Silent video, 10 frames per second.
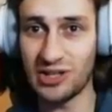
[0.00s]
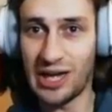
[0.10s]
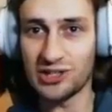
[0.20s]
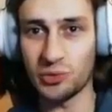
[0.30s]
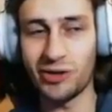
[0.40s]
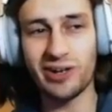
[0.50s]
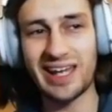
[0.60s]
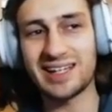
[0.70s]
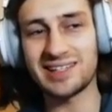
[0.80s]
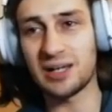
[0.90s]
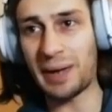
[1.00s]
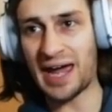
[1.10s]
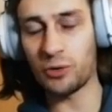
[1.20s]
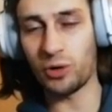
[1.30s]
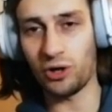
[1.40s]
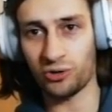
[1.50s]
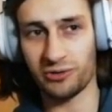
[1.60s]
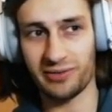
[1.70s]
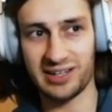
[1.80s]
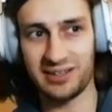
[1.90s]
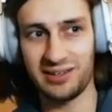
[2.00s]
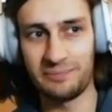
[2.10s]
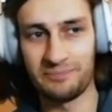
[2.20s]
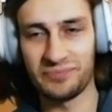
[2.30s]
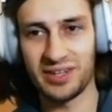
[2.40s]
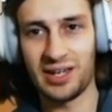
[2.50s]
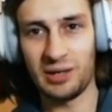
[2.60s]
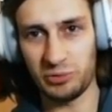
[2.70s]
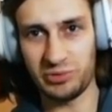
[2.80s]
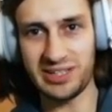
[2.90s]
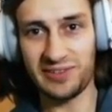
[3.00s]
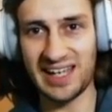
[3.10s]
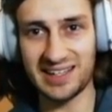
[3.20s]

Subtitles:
so we're not getting a sub-hour Ocarina, but we're definitely getting a